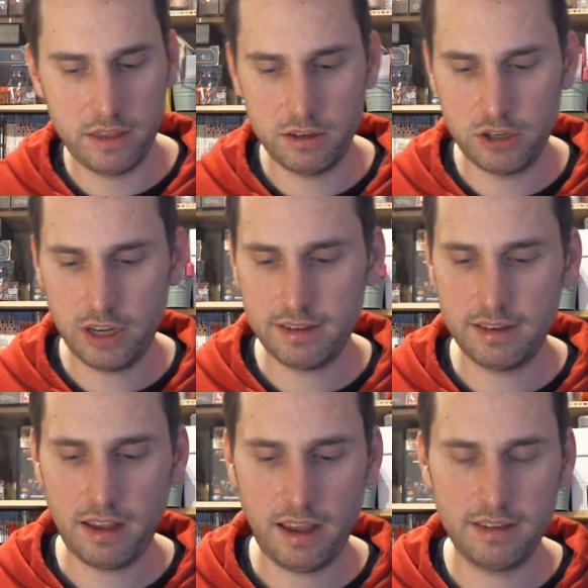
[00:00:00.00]
just
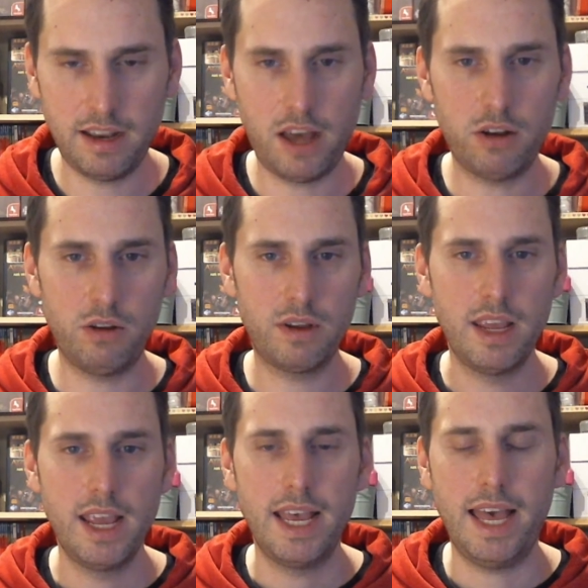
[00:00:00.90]
as an outlook.
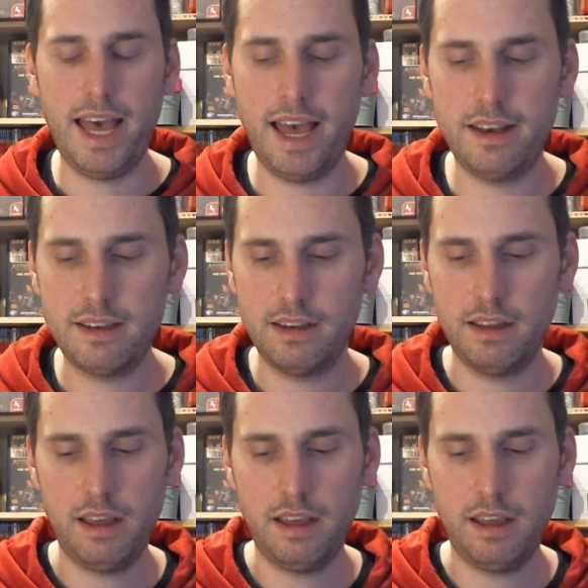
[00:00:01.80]
And